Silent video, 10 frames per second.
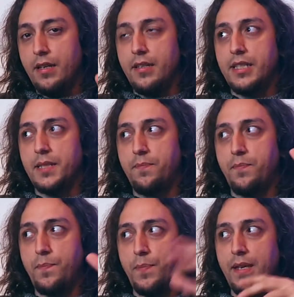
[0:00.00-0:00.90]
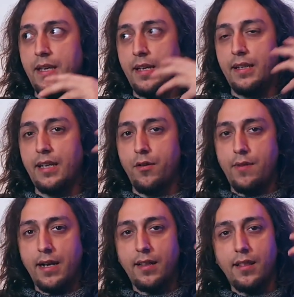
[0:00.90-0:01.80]
speak
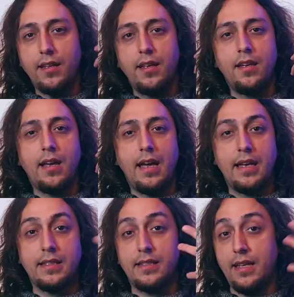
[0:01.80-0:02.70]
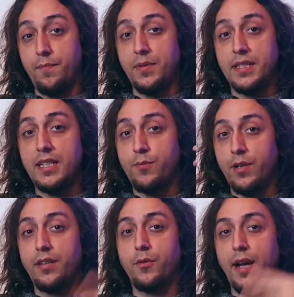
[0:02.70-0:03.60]
directly as the NPCs when
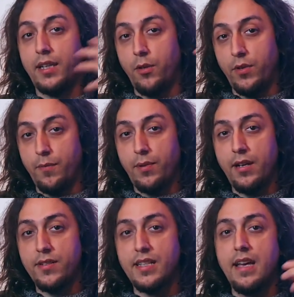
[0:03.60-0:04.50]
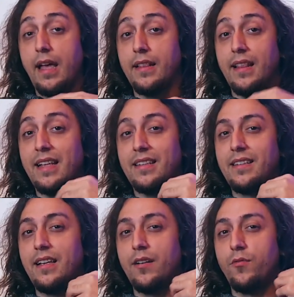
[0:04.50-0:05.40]
interacting with the players, and let
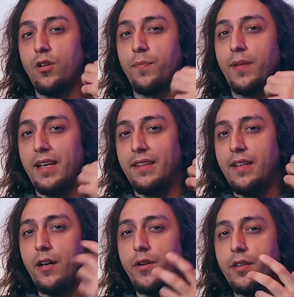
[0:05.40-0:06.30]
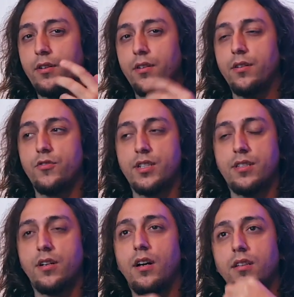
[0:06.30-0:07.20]
the role-played narrator
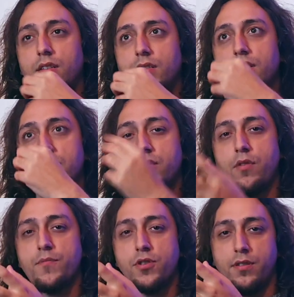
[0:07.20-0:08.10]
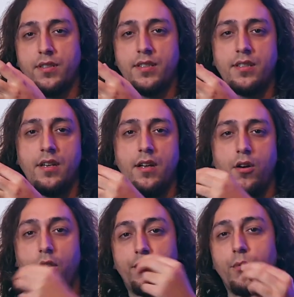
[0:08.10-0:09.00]
just color the descriptions
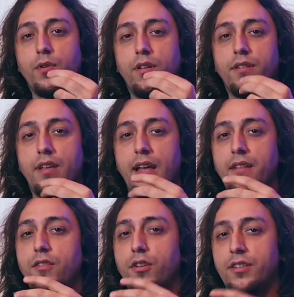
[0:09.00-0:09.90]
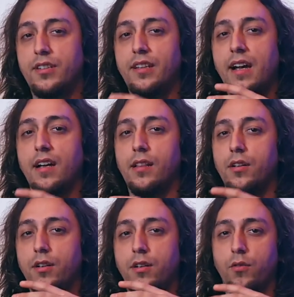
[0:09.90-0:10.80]
of the world and not the
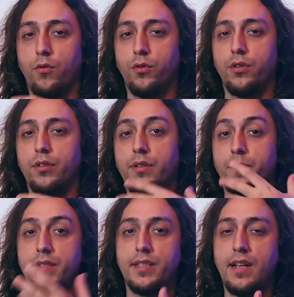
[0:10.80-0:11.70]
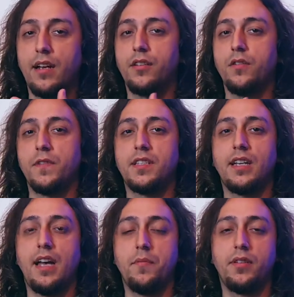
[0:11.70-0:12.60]
dialogue or the personality of its
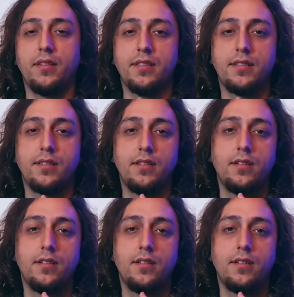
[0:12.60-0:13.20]
inhabitants.